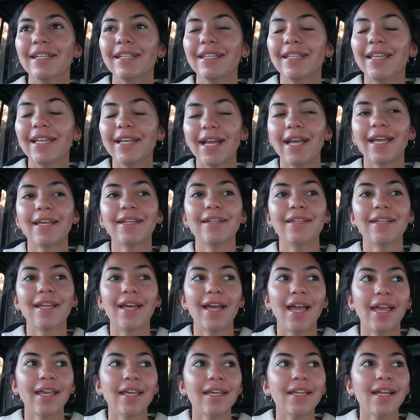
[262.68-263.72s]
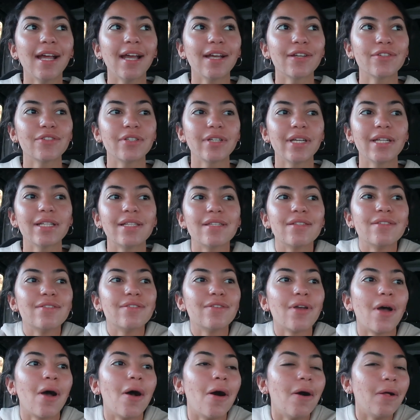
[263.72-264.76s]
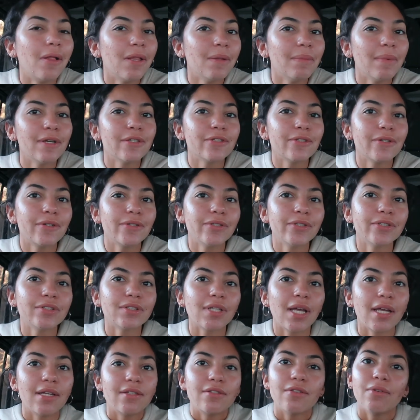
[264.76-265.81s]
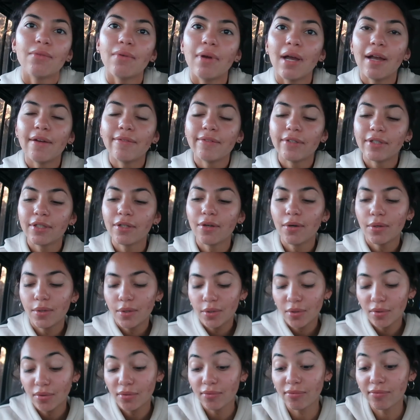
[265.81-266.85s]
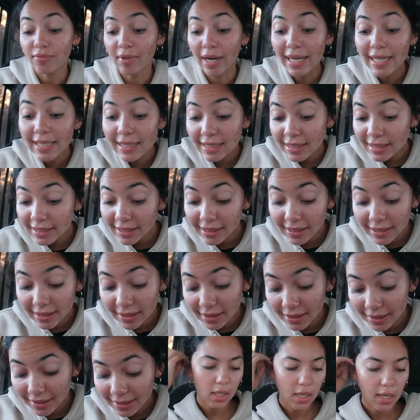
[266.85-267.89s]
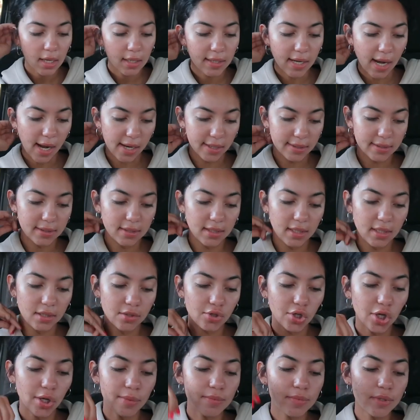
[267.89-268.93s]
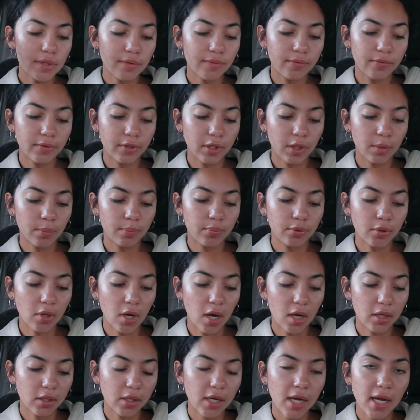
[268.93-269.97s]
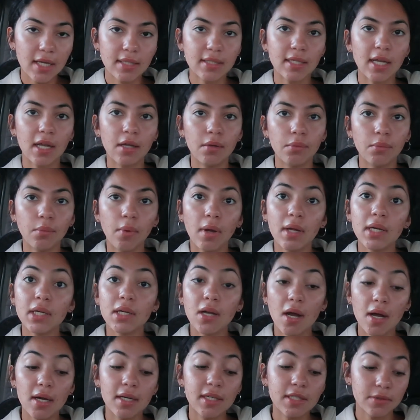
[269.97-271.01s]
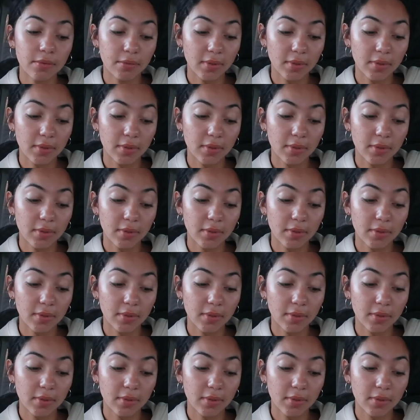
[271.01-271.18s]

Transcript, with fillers: like I can I can actually it's not all on my shoulders I don't have to go crazy next in terms of real progress and when God is